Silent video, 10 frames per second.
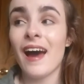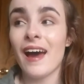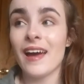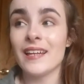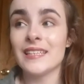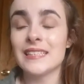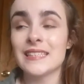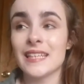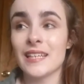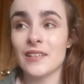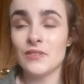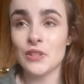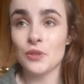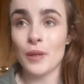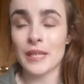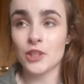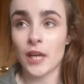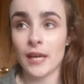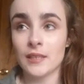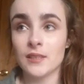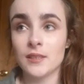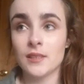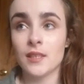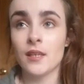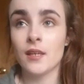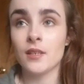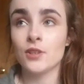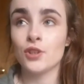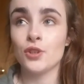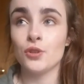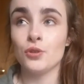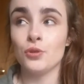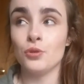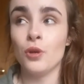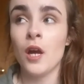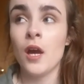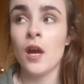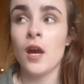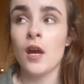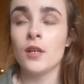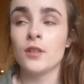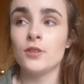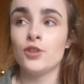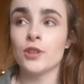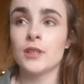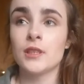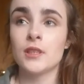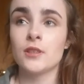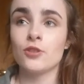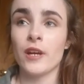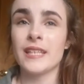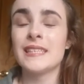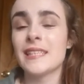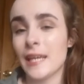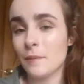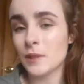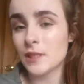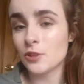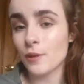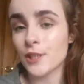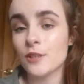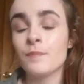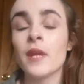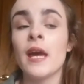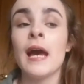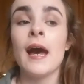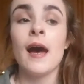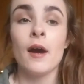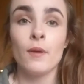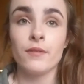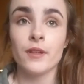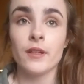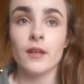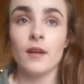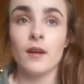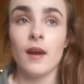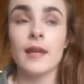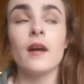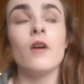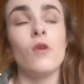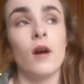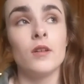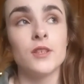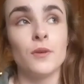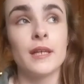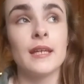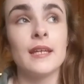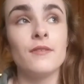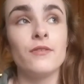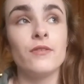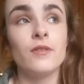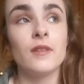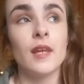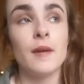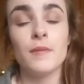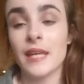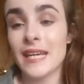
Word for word: and it gives you a chance to just try and escape the situation however and oh also it can give them